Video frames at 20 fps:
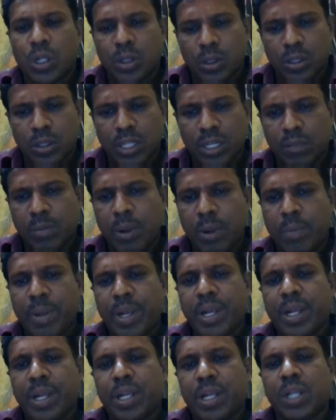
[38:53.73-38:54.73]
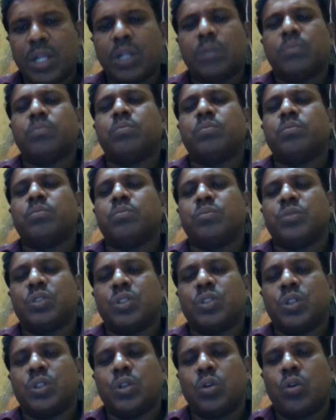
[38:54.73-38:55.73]
that may be
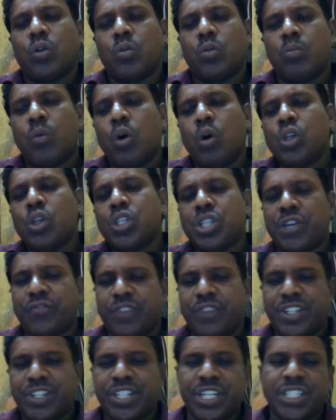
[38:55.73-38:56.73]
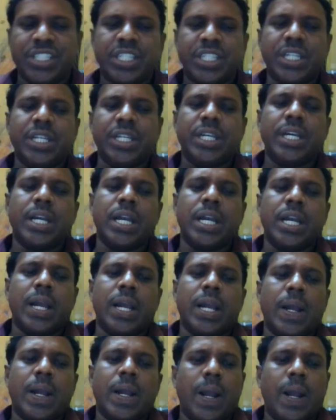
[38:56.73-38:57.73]
most efficiency,
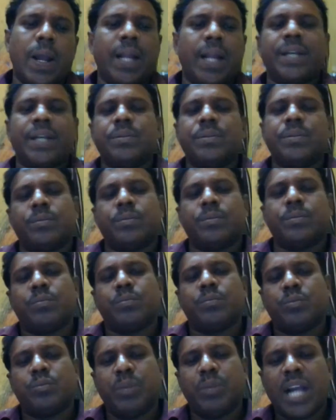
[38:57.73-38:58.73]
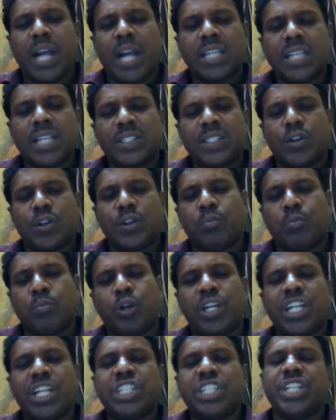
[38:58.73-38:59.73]
and because
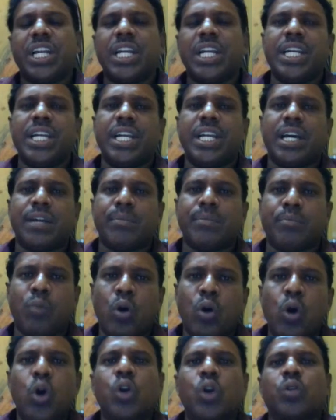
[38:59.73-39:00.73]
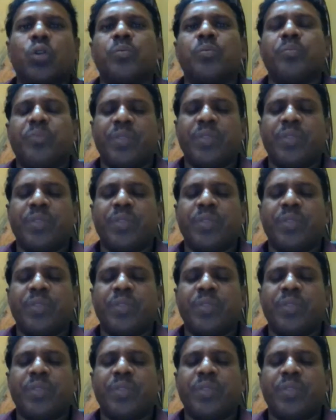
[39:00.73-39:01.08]
potentially or more